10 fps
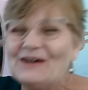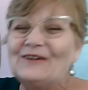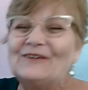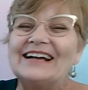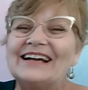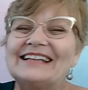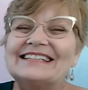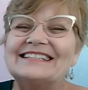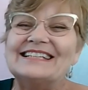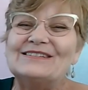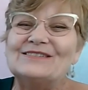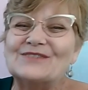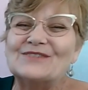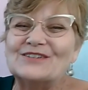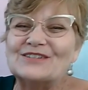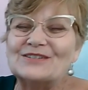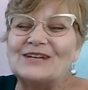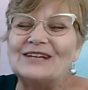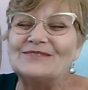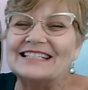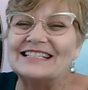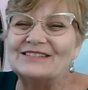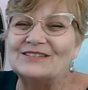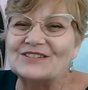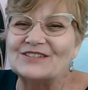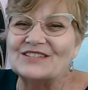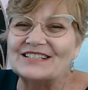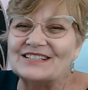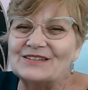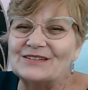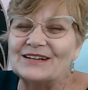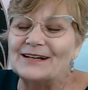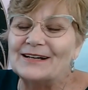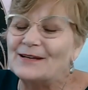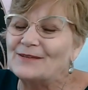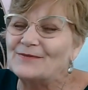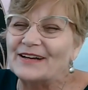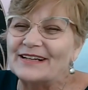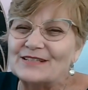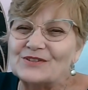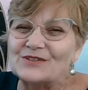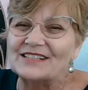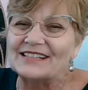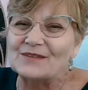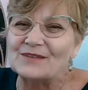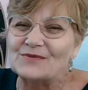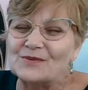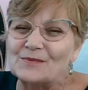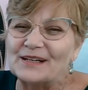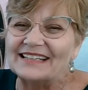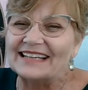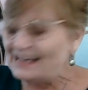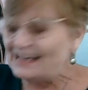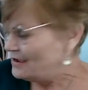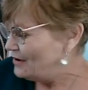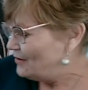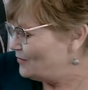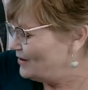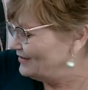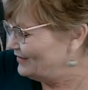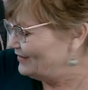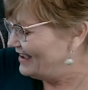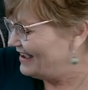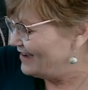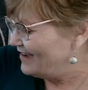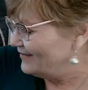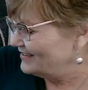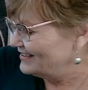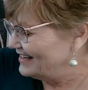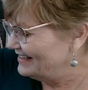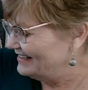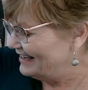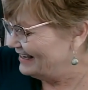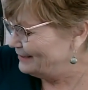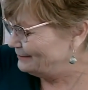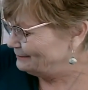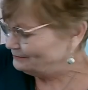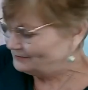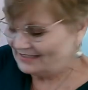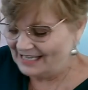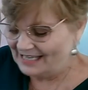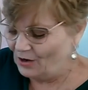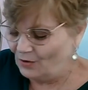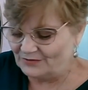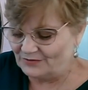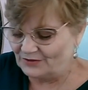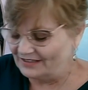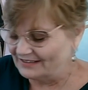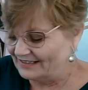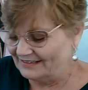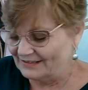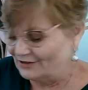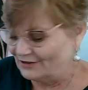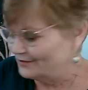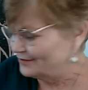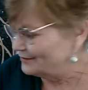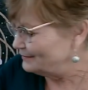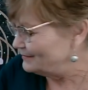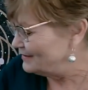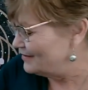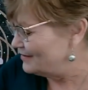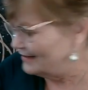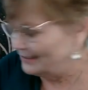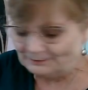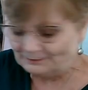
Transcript: What was the universe's advice for today, for Monday? What do they have to say today? I always forget to cut the cards. All right.